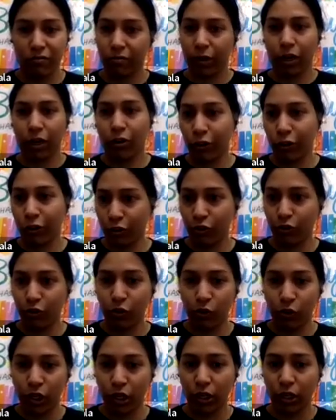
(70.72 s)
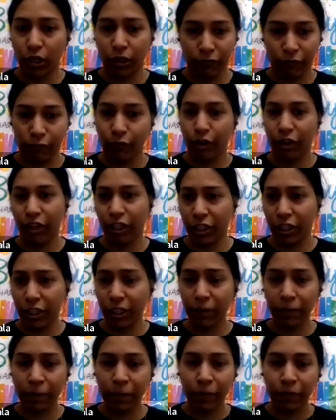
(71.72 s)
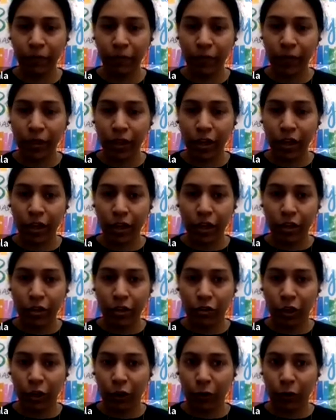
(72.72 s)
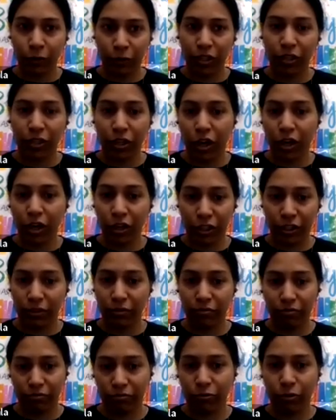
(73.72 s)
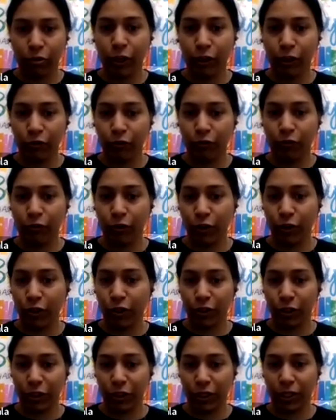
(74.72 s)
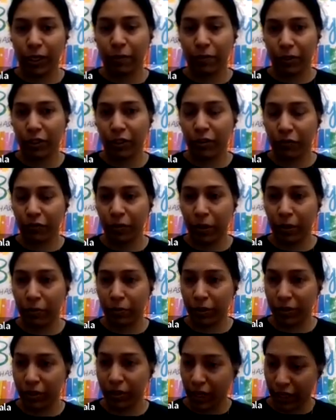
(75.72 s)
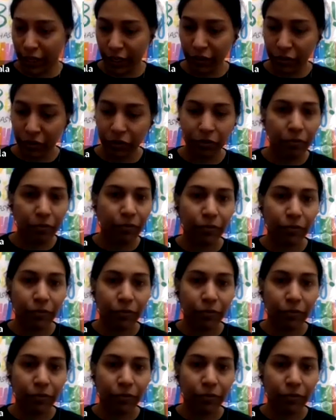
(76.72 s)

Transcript: but are also useful for teaching. So this talk is going to focus on a subset of the paper's contents.